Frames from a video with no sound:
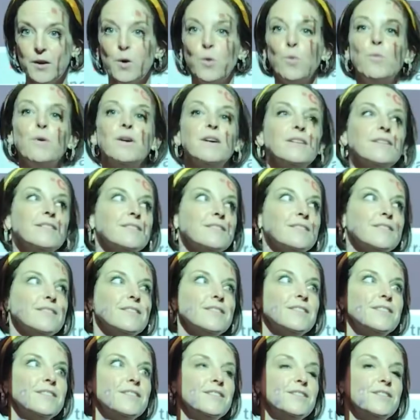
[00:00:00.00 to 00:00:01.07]
Well,
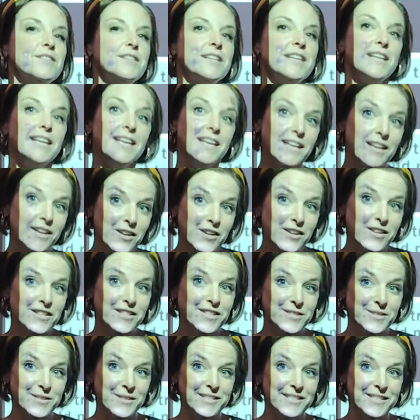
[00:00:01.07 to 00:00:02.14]
to get a good
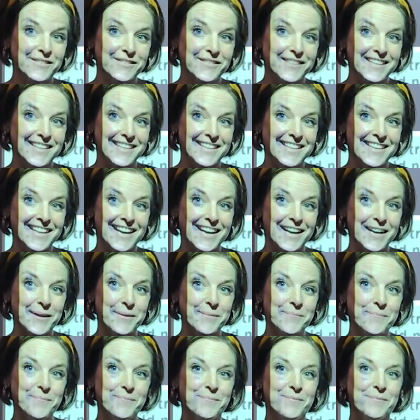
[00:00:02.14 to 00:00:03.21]
source of
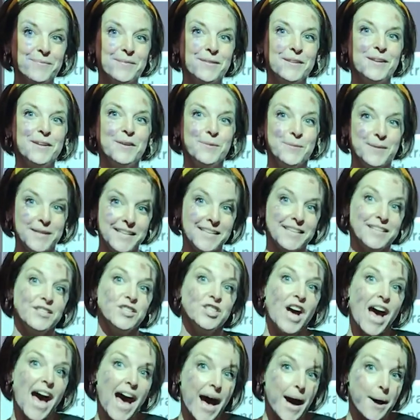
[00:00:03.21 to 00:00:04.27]
income, you need a
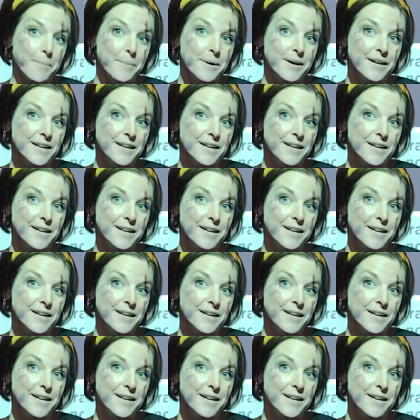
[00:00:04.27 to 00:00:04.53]
job.